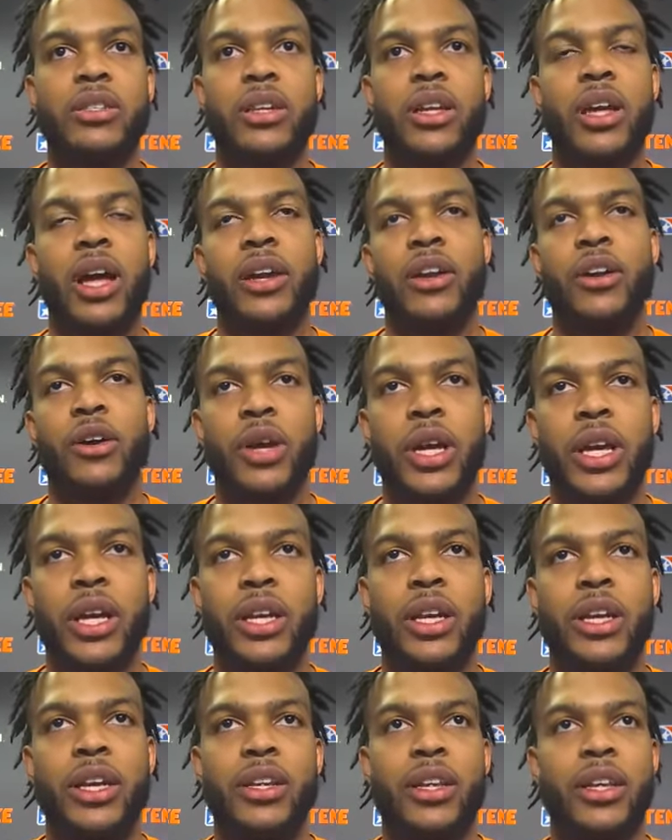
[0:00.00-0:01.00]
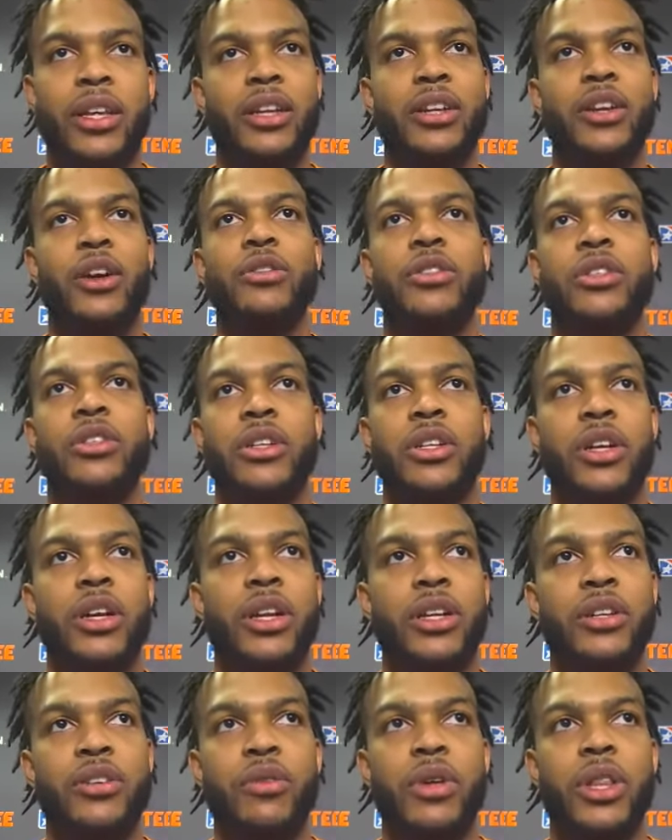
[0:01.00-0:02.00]
I know he he knows they're
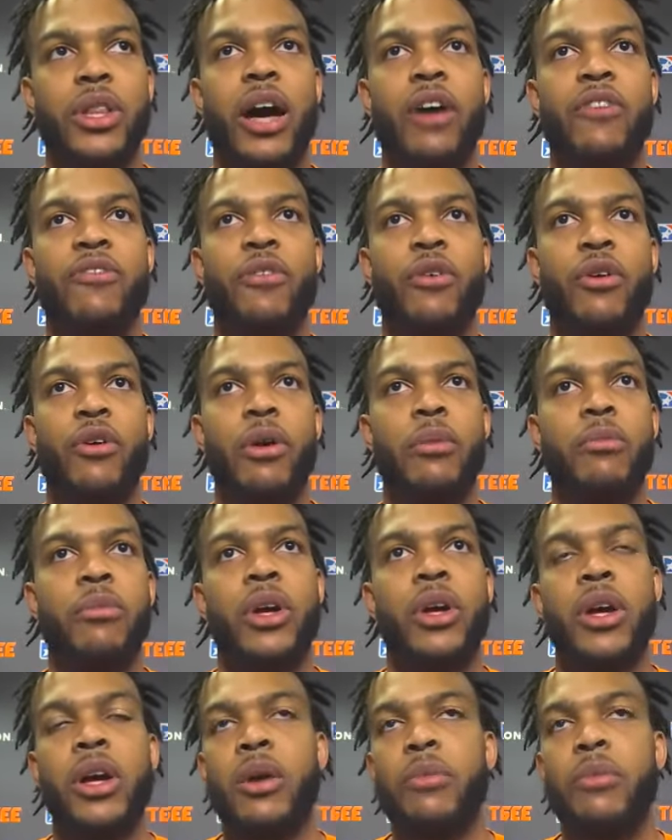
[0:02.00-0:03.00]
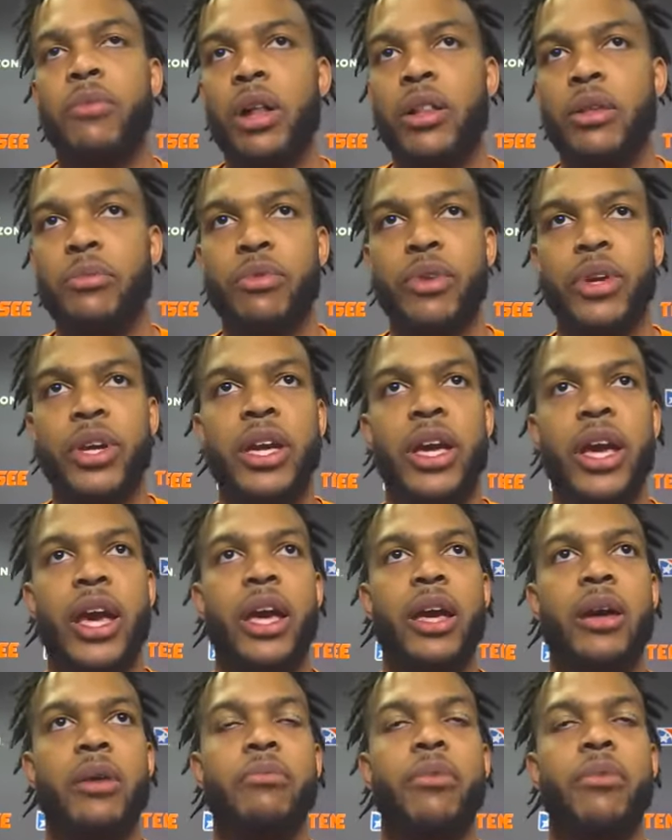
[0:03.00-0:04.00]
gonna do a lot for him, probably
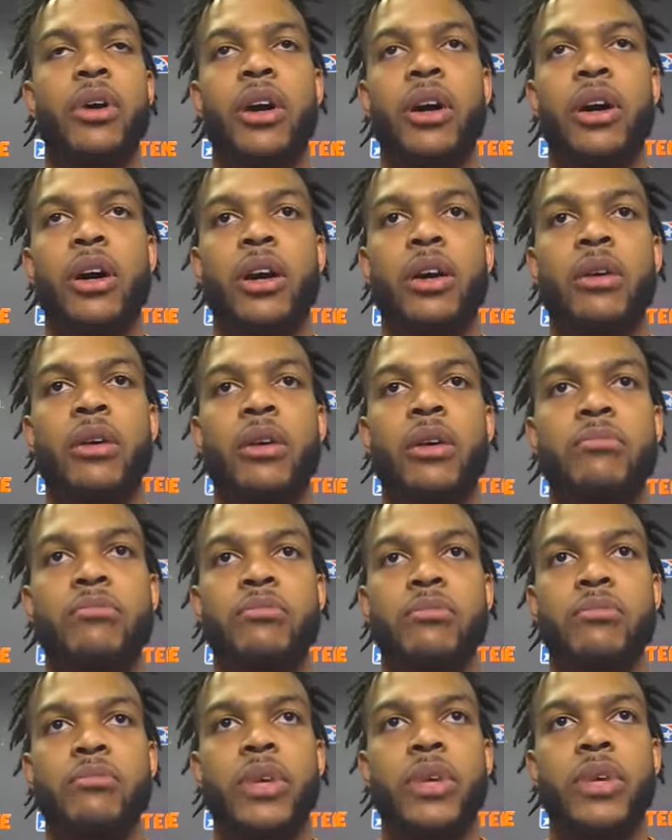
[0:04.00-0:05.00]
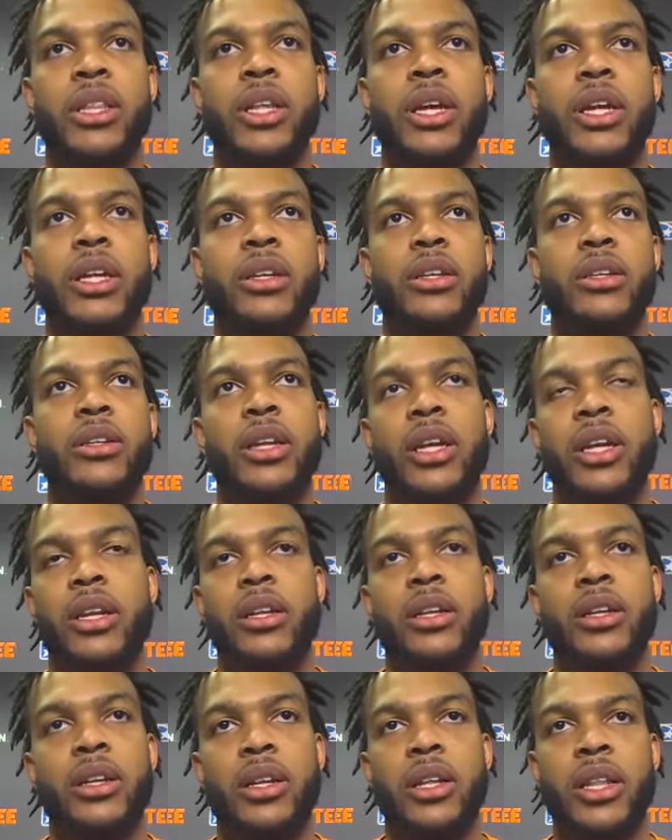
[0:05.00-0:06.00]
pregame, um, and then
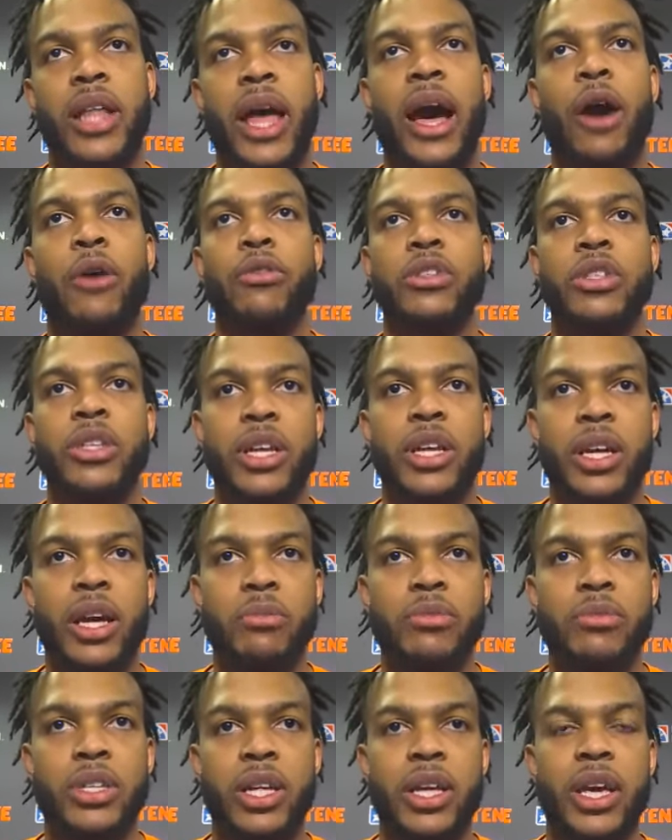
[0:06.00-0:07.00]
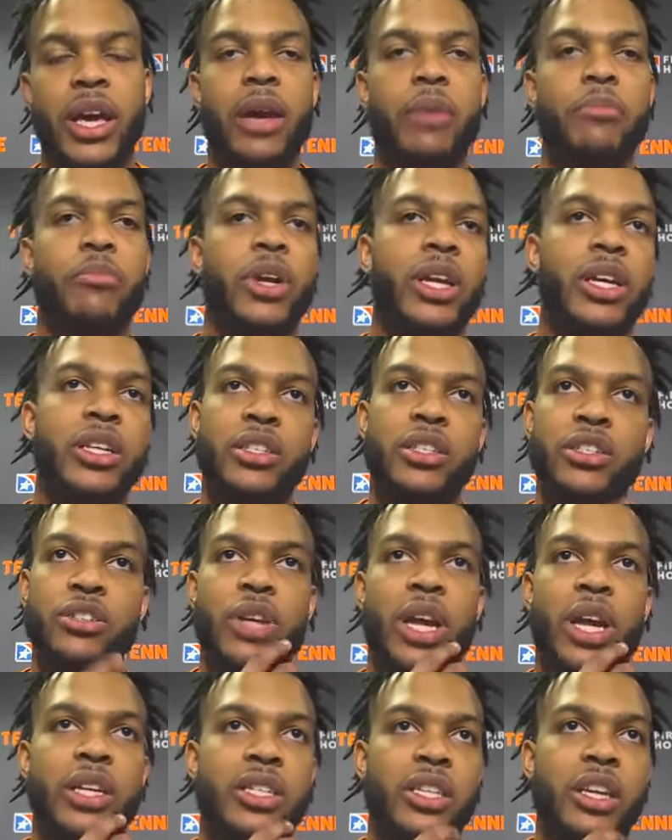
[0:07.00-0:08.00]
in the hours leading up to the game. But he's just
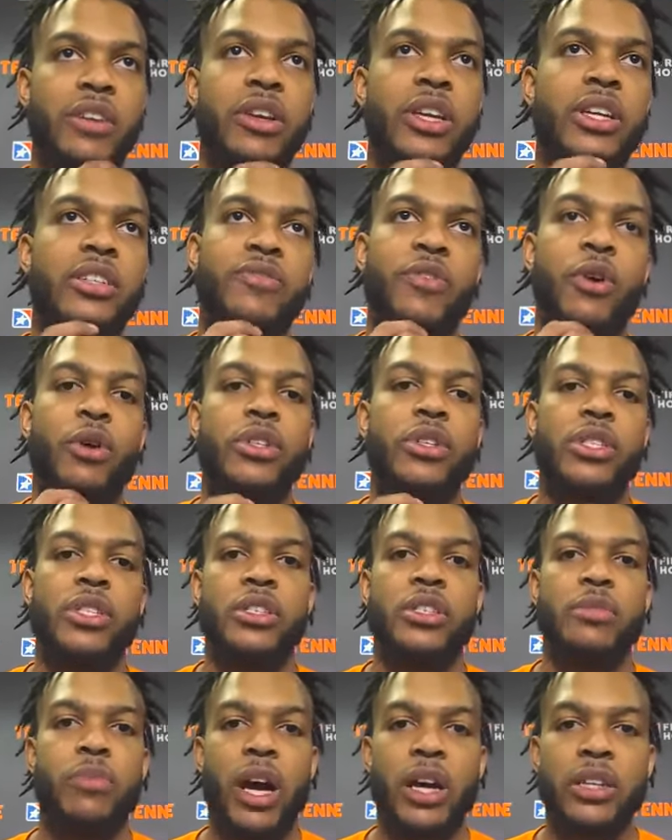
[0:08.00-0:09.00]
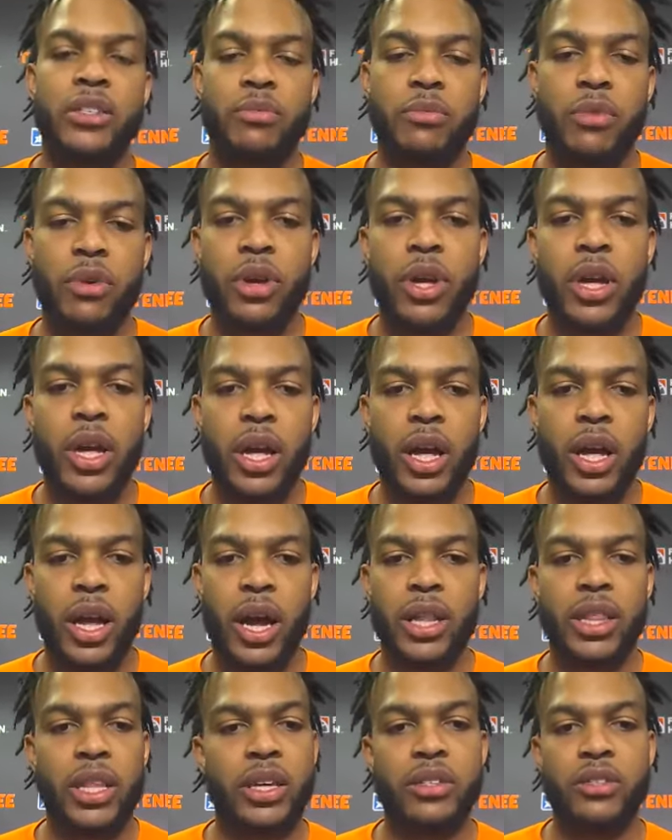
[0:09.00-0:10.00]
trying to stay as focused as possible.
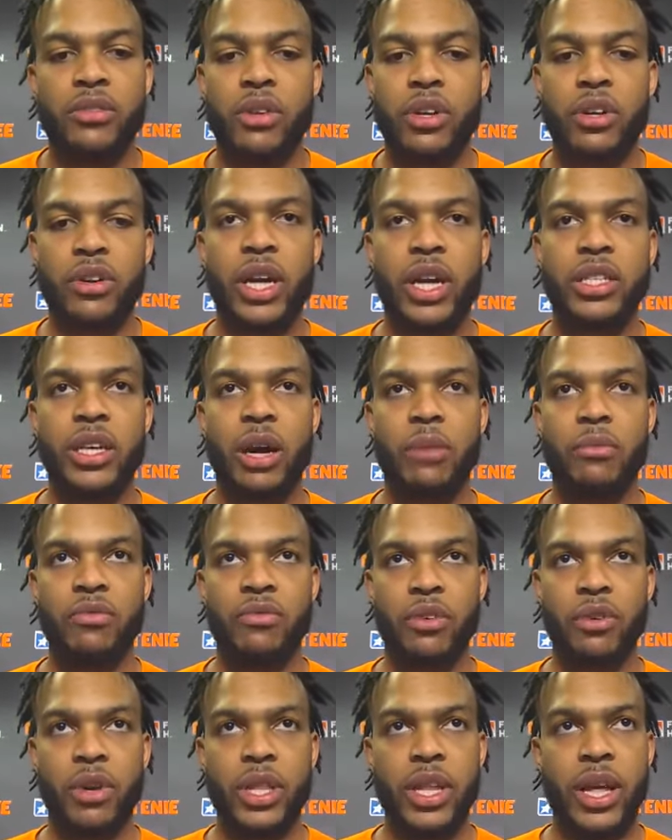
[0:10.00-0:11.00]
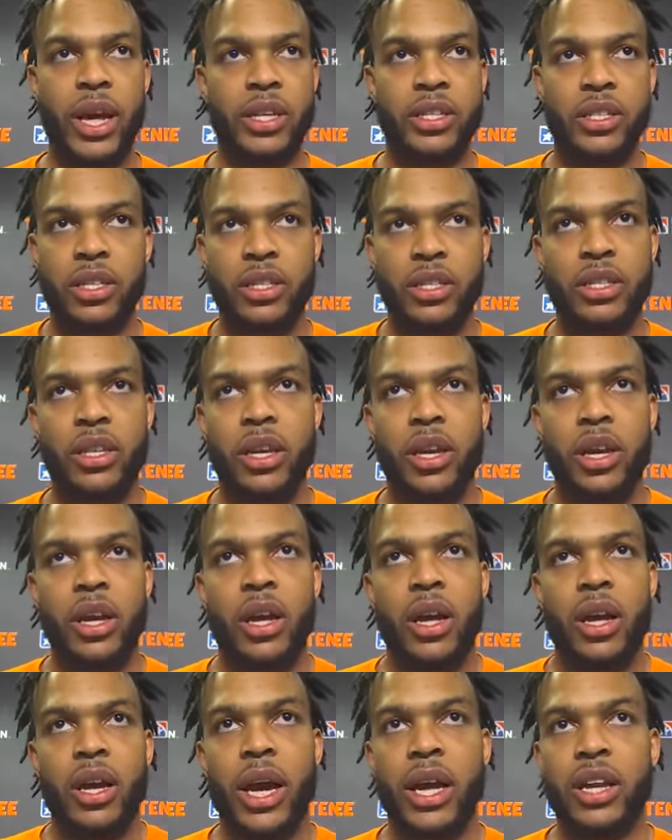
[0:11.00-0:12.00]
I think he's doing a great job of doing that and just
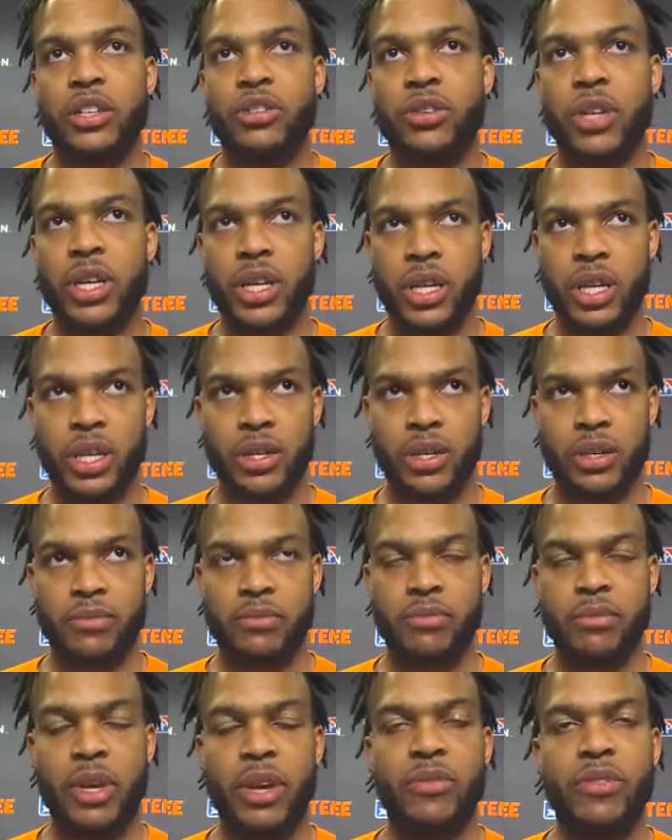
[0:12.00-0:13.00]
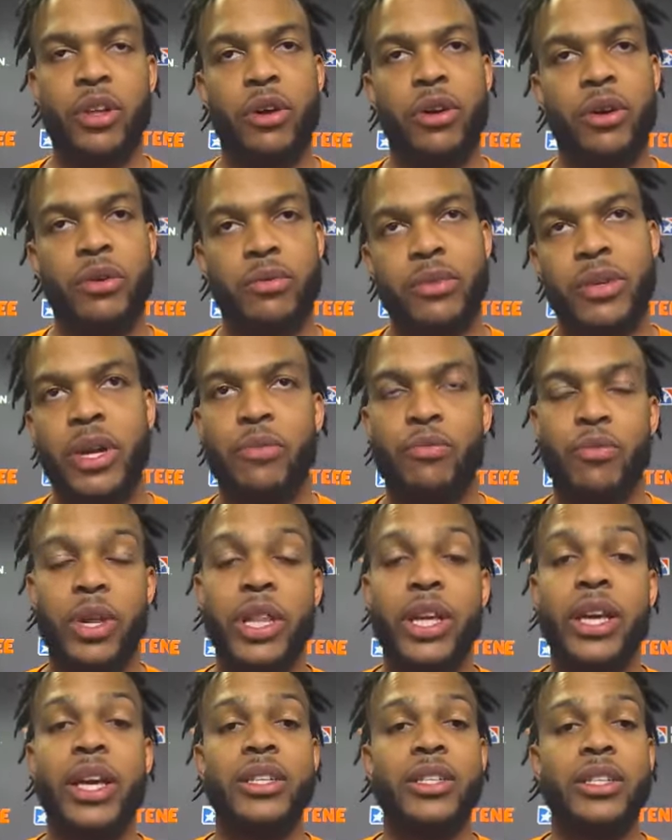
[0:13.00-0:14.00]
kind of treating it, even though it
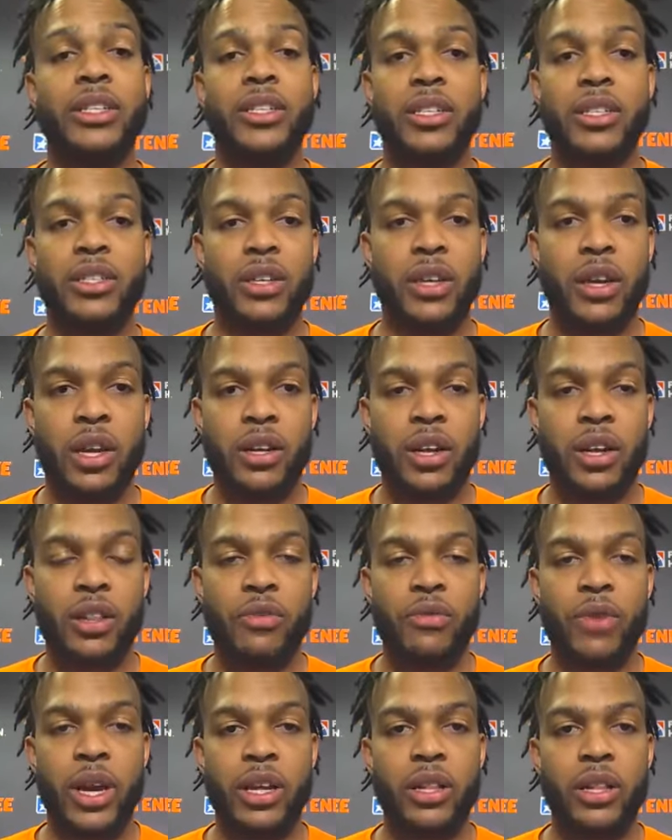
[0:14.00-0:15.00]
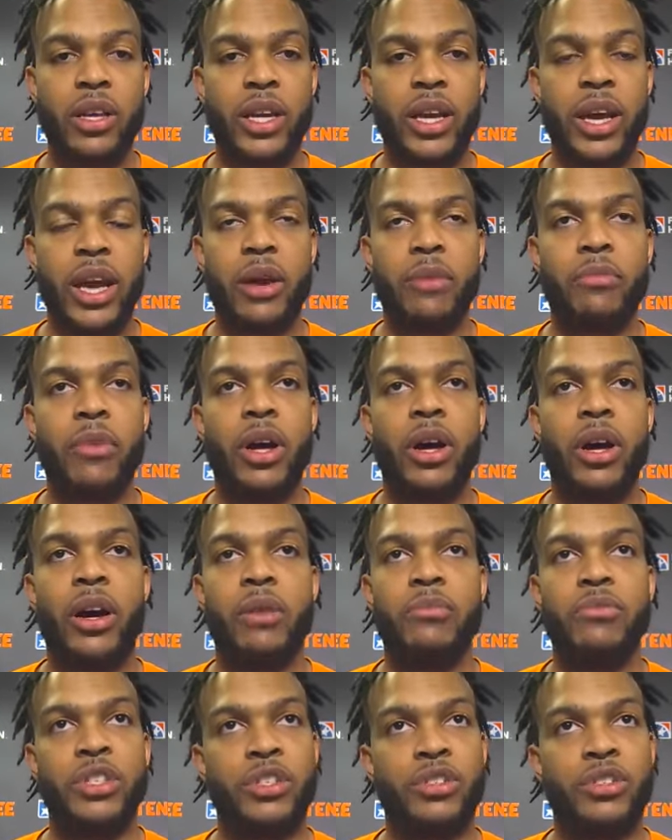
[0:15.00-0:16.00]
really isn't just another regular game.
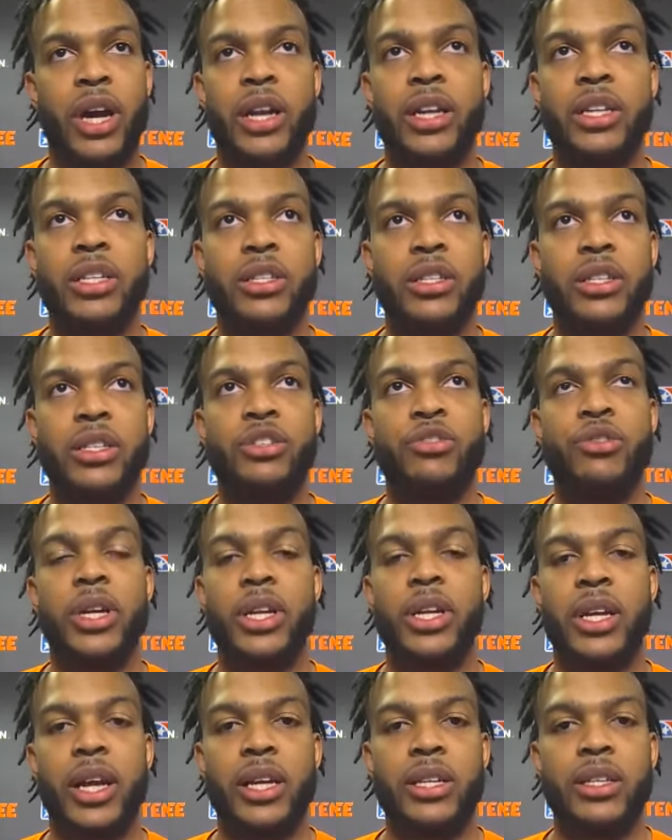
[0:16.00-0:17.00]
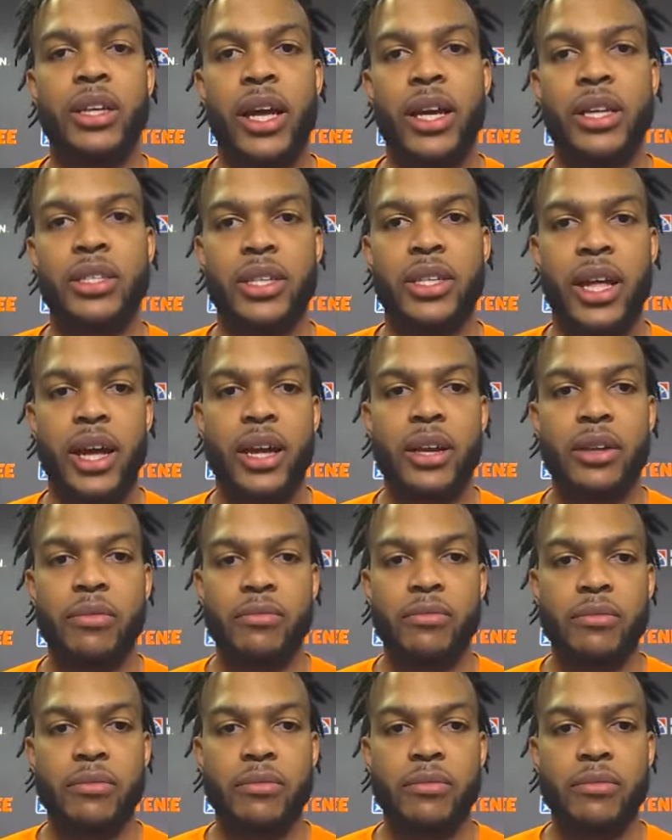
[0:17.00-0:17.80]
Um, just trying to treat it as, as that.